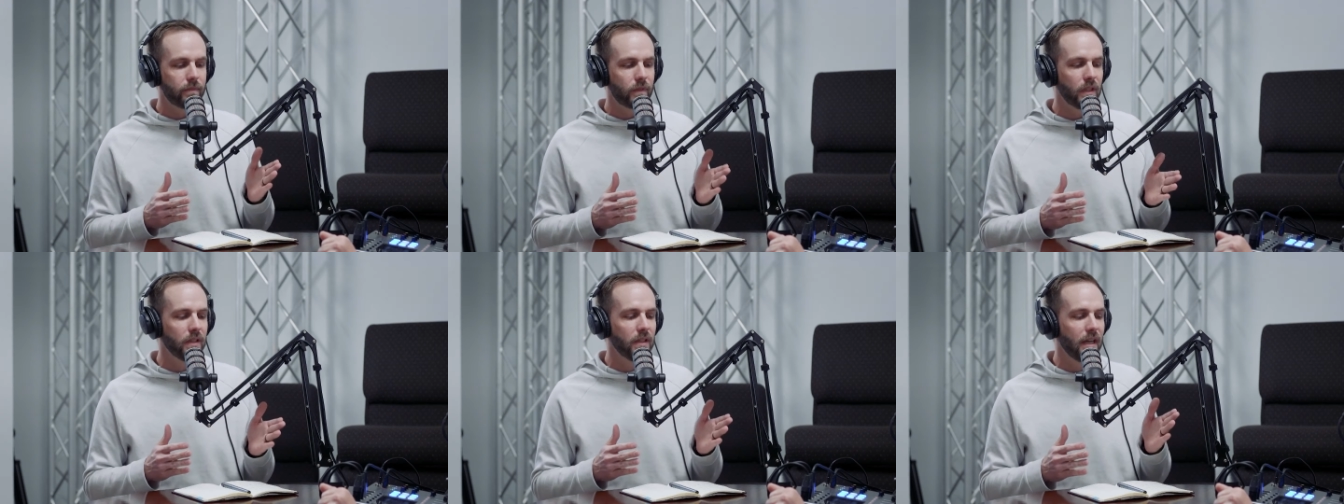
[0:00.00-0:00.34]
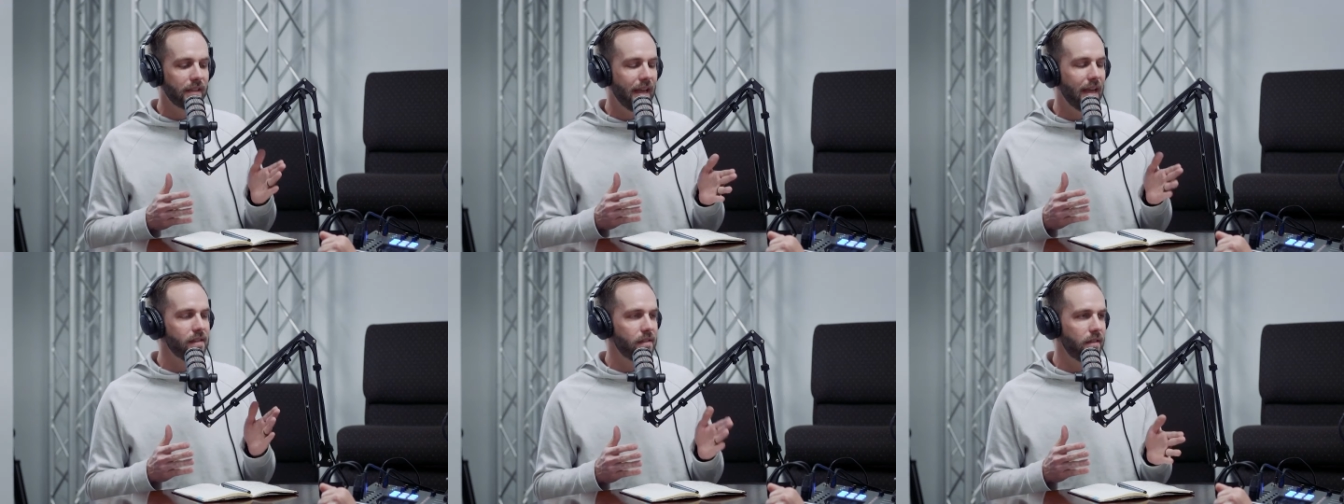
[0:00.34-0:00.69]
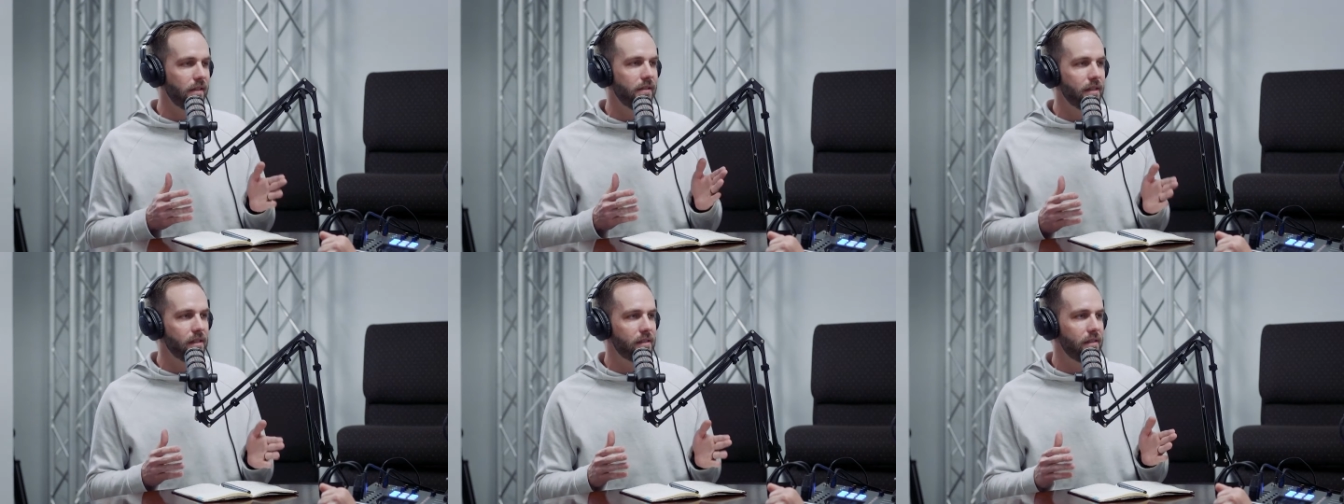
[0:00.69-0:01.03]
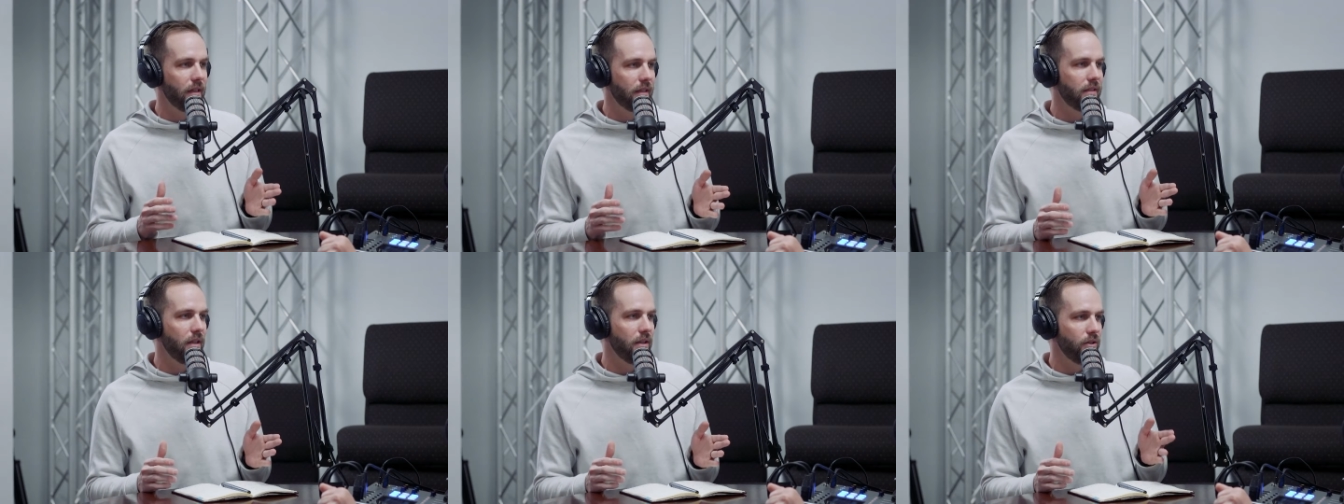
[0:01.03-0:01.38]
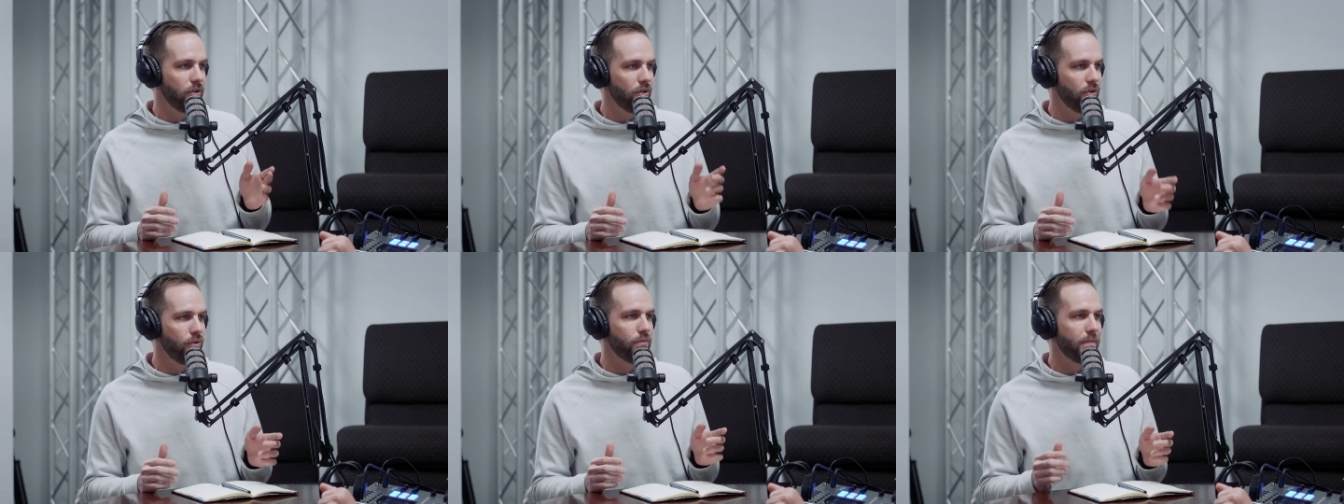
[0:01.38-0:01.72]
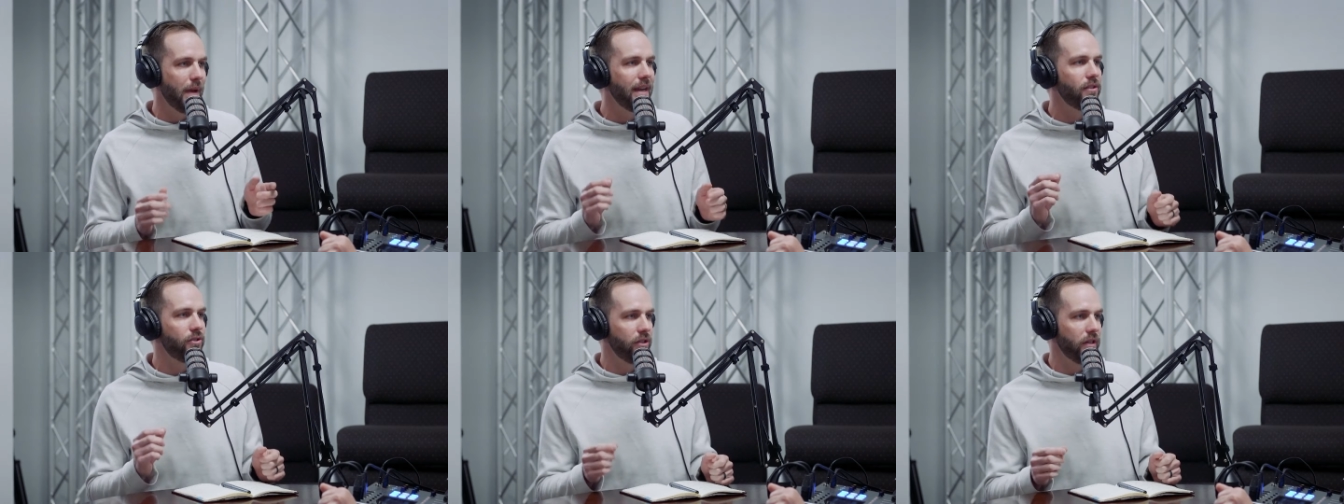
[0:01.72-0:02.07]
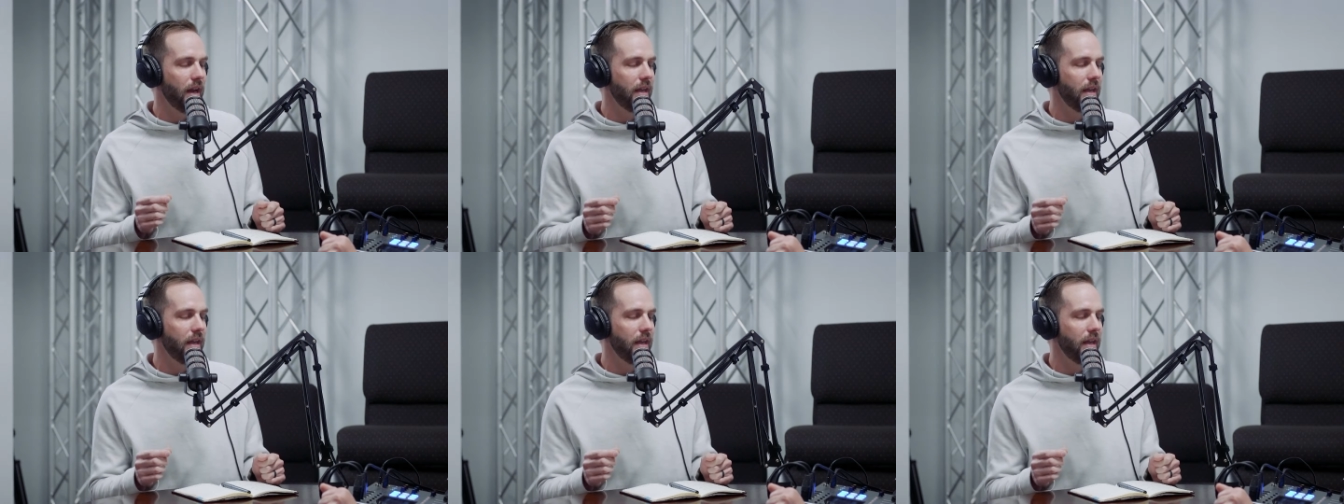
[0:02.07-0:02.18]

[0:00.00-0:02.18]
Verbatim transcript: like that statistic that you mentioned.